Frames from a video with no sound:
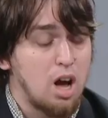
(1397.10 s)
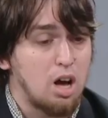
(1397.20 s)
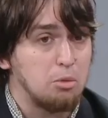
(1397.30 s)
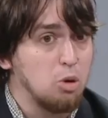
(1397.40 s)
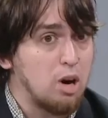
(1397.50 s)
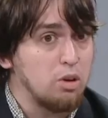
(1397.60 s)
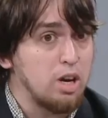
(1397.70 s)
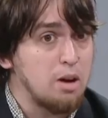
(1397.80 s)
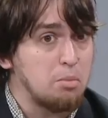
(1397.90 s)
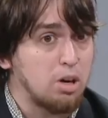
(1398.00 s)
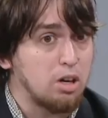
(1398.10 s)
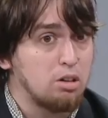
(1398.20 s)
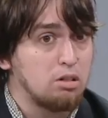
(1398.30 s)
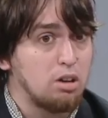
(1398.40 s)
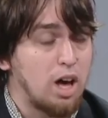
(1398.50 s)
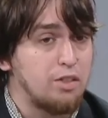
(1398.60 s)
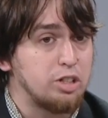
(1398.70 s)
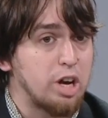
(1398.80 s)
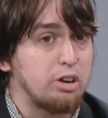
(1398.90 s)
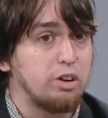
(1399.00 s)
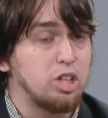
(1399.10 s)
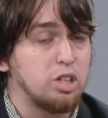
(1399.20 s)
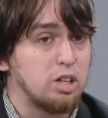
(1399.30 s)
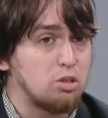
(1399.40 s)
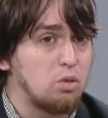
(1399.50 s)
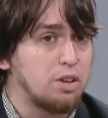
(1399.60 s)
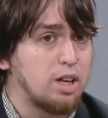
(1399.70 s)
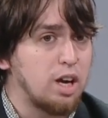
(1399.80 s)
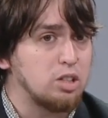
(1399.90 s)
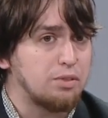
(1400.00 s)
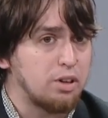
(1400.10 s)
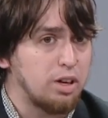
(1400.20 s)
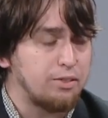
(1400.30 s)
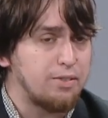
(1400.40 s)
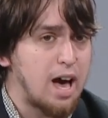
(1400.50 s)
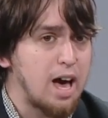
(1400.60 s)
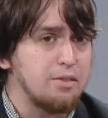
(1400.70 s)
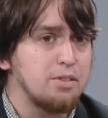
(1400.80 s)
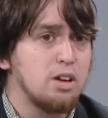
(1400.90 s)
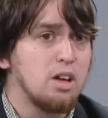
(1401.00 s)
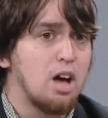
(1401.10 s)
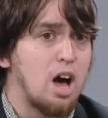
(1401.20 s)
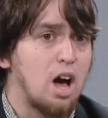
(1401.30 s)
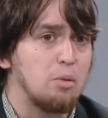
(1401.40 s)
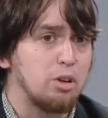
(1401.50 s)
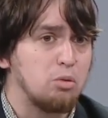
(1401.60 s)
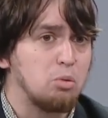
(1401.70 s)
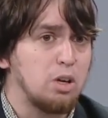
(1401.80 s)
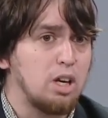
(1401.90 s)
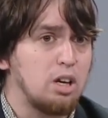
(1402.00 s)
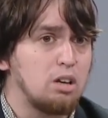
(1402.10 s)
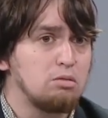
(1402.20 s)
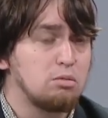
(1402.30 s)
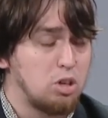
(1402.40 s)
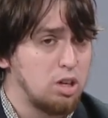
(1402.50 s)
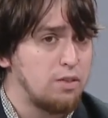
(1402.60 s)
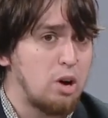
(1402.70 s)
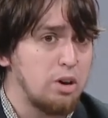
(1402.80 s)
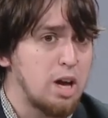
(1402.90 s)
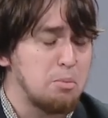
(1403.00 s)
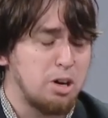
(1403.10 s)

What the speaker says: you outnumber the generation that's over the age of 35. And we could have outnumbered